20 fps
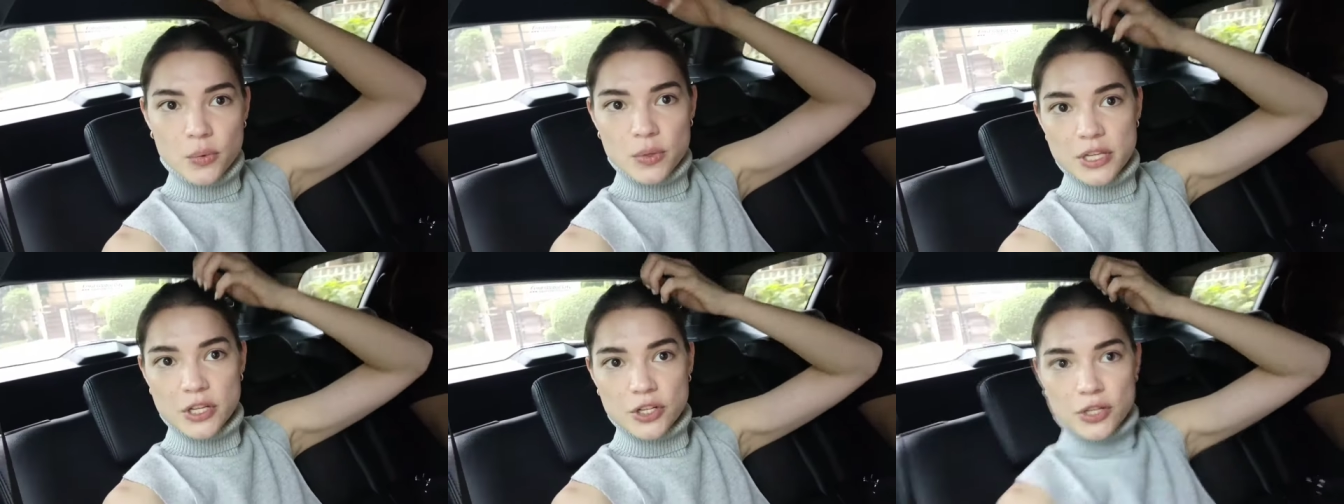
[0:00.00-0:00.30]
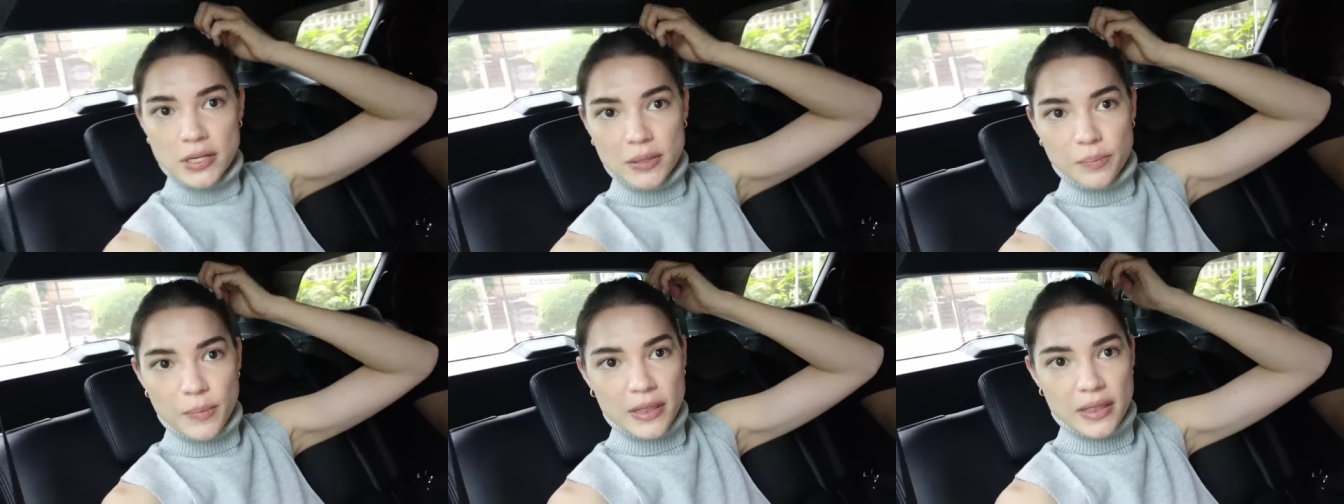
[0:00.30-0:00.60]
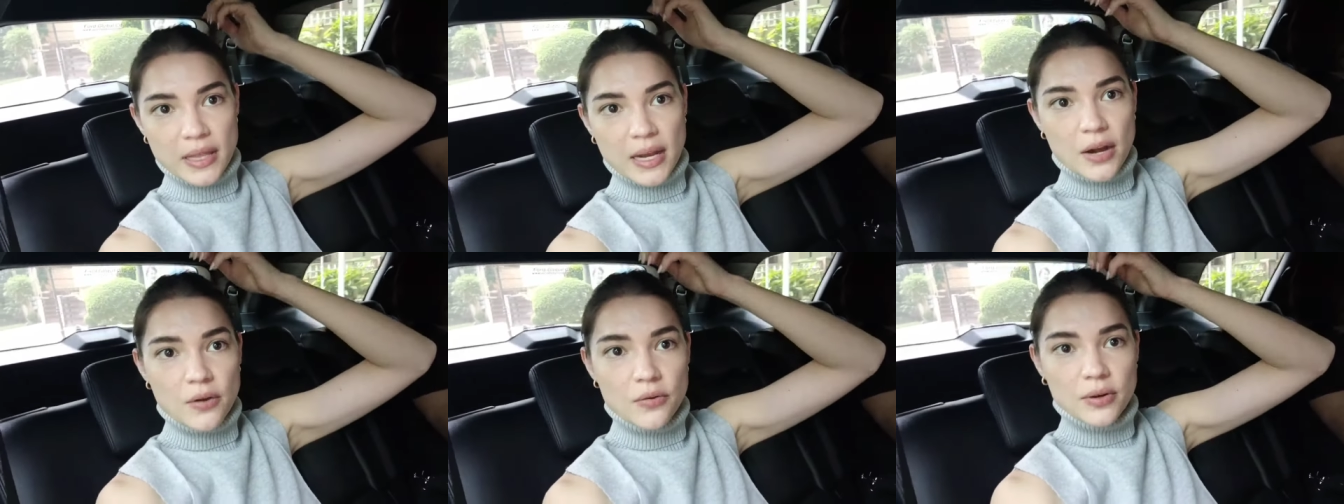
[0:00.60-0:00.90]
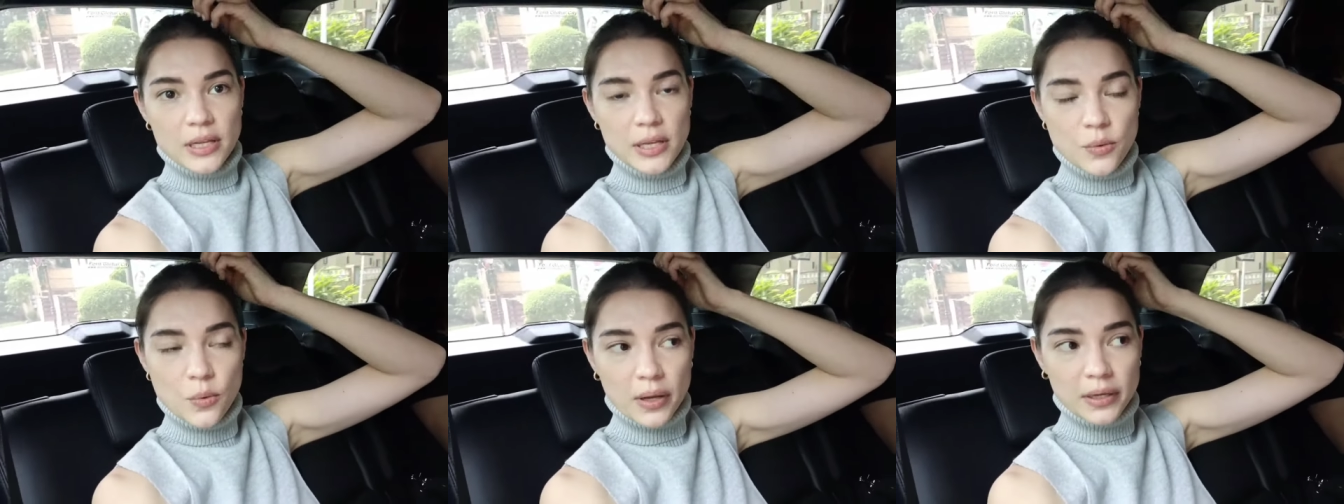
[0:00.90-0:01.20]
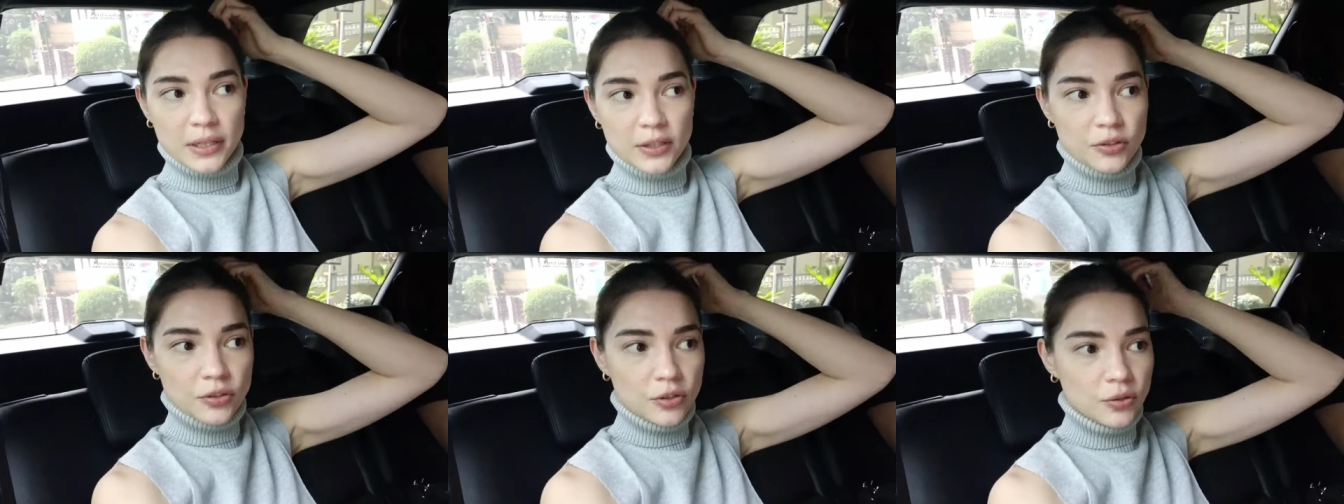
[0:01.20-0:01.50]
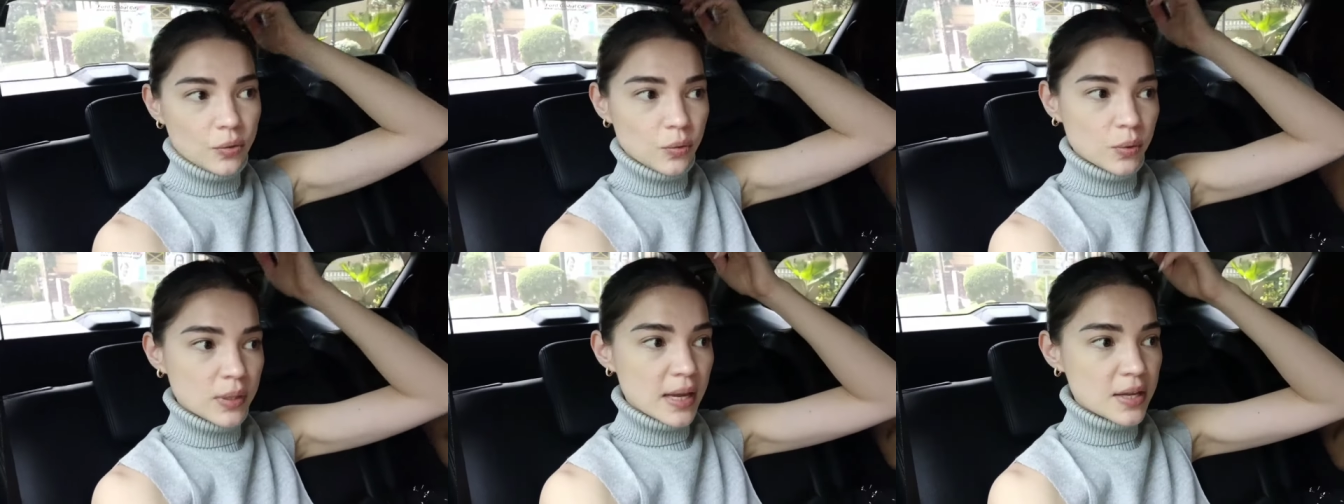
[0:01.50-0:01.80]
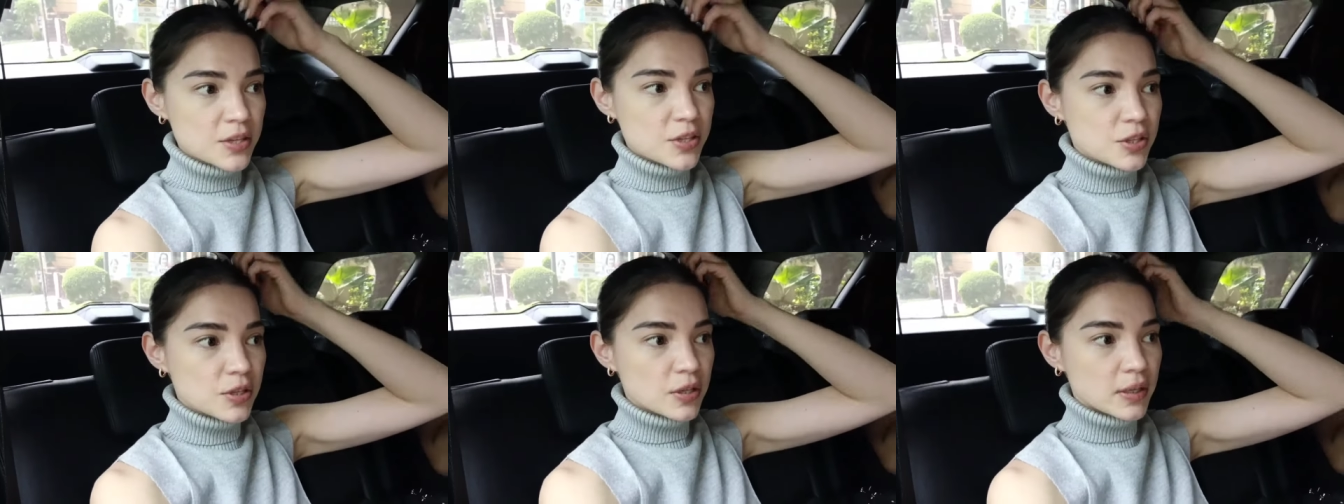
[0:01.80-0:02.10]
There was a treatment that I really wanted to do
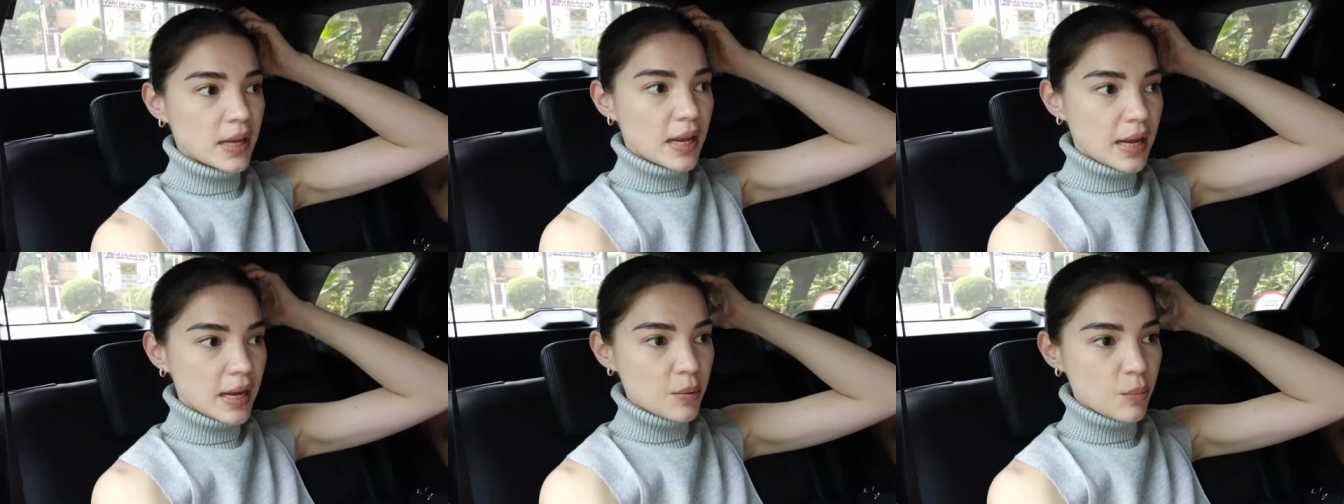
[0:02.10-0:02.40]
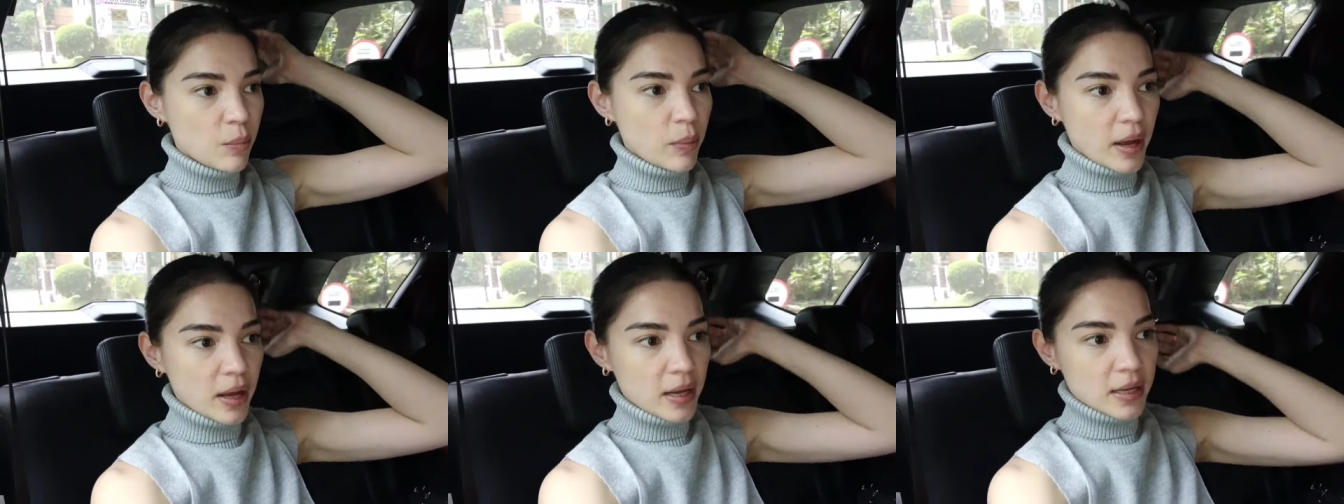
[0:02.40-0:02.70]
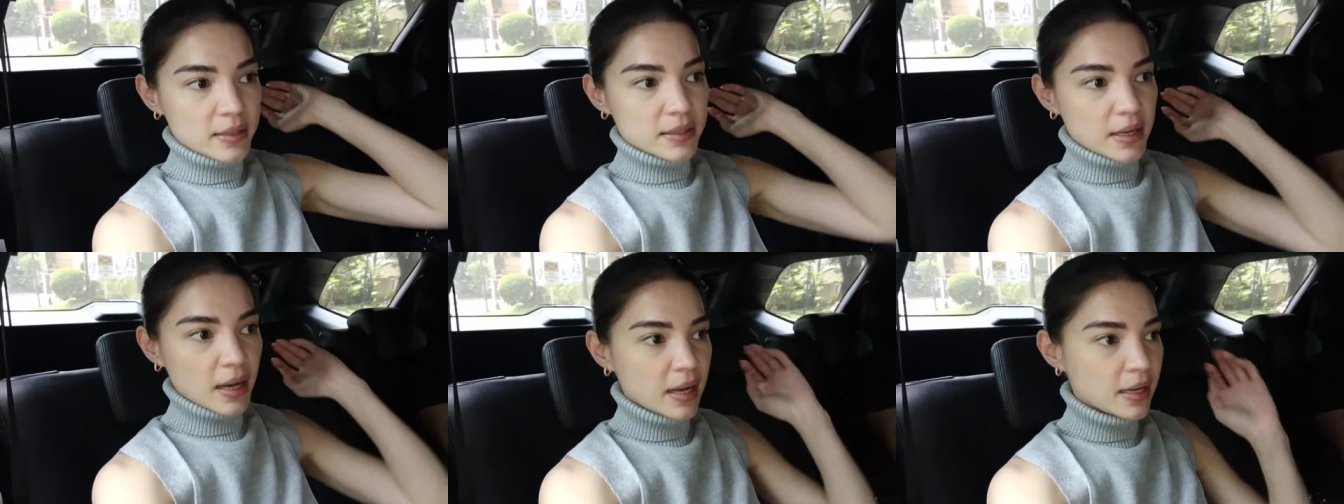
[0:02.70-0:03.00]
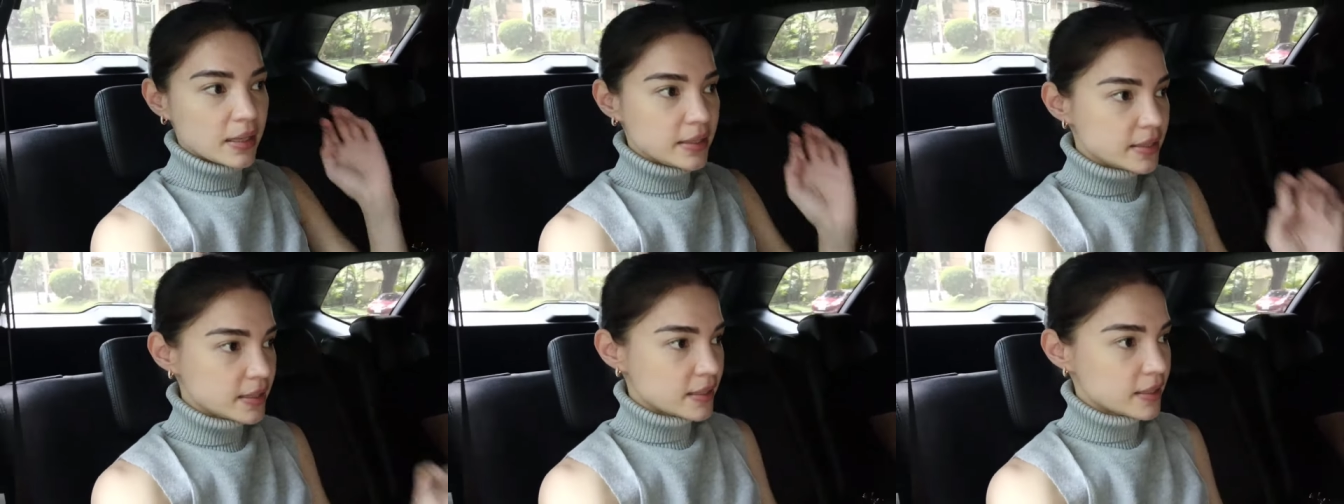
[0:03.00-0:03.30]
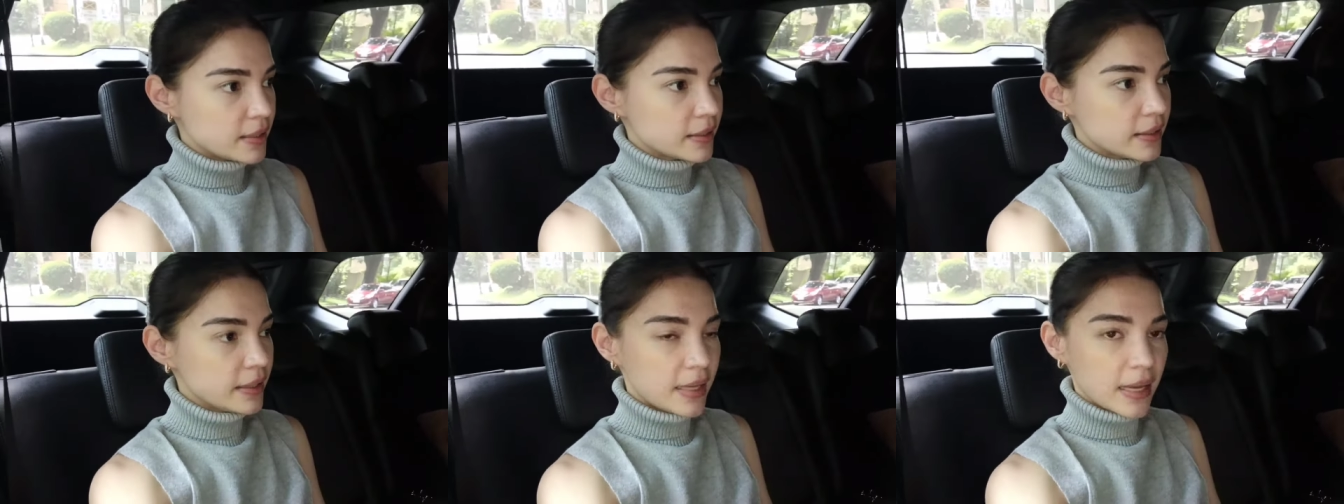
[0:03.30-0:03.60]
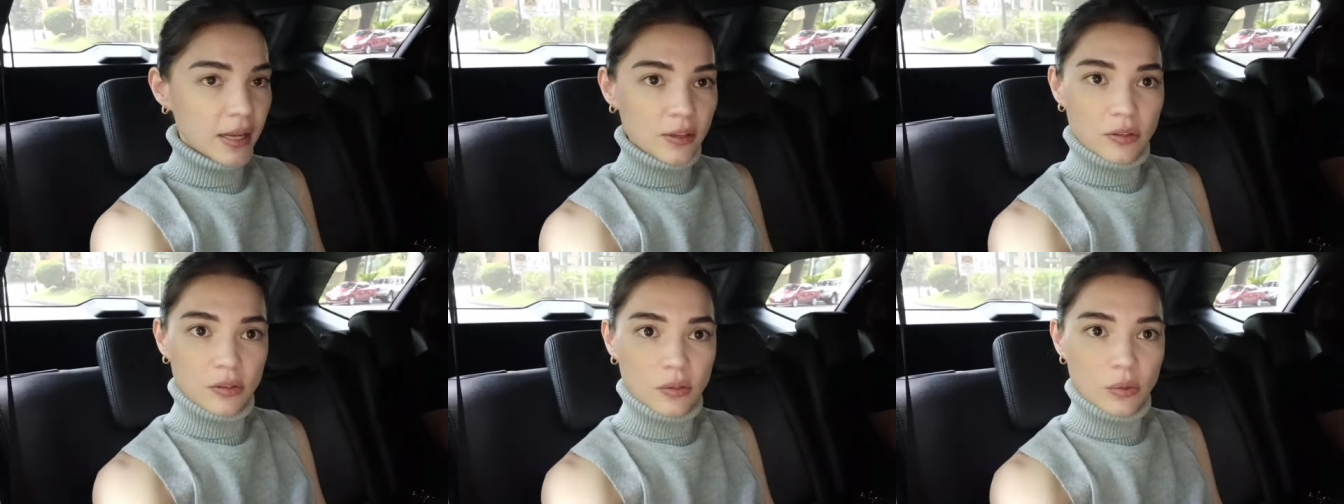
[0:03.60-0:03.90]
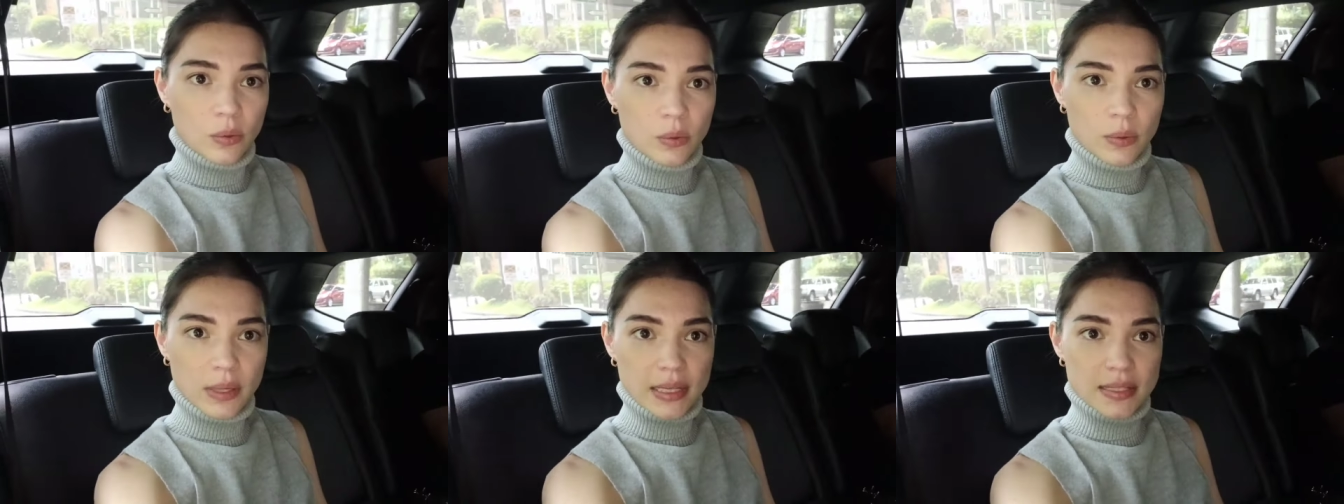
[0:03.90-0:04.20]
yesterday, but I didn't get
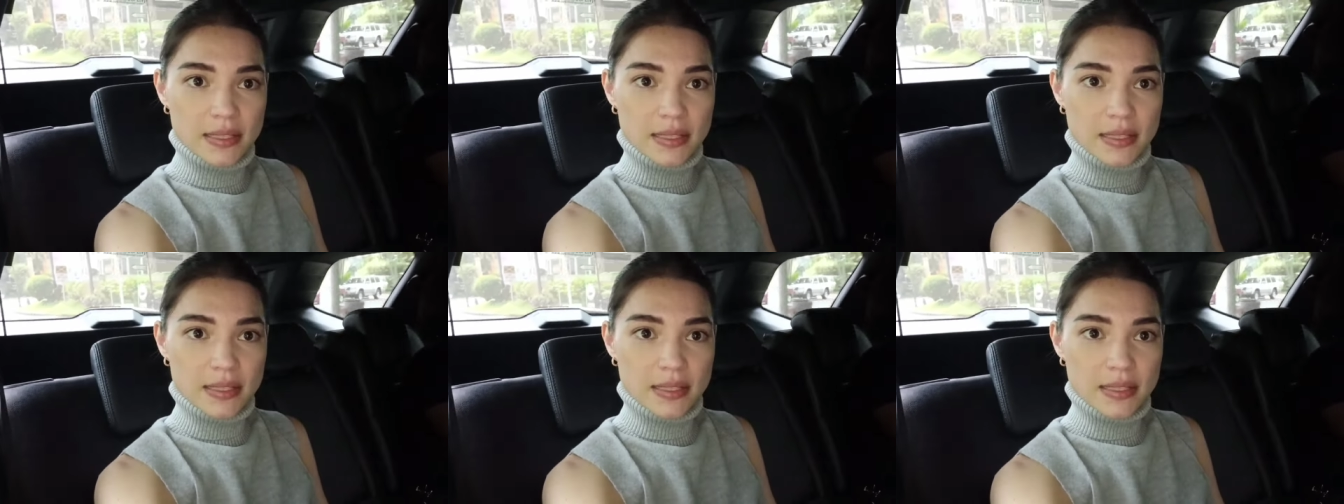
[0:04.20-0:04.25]
to.